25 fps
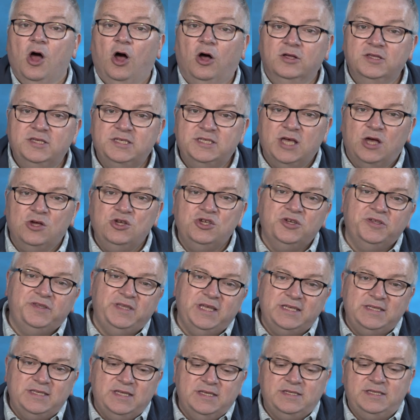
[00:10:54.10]
On social
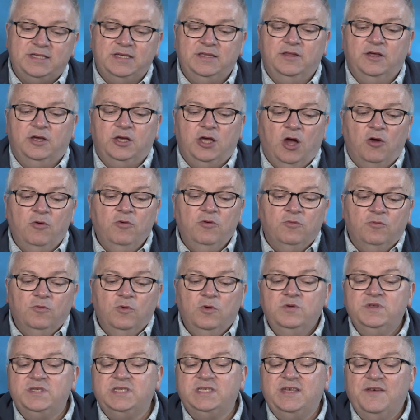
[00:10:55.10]
distancing, the current
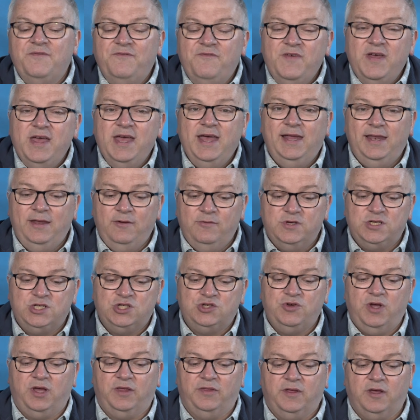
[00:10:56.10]
rules severely
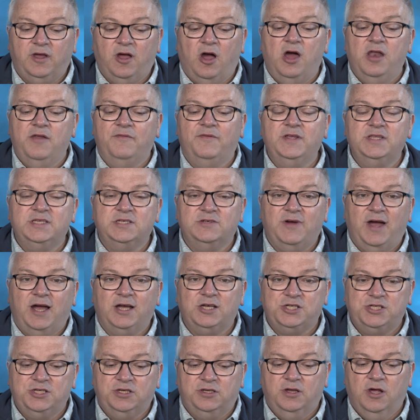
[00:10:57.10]
restrict the kind of
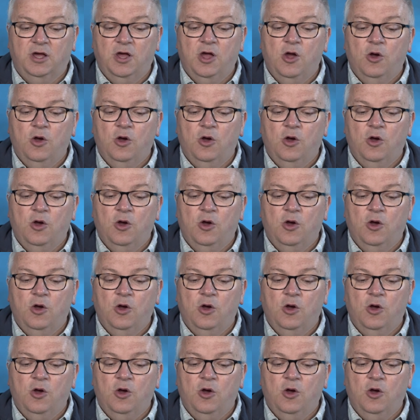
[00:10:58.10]
interaction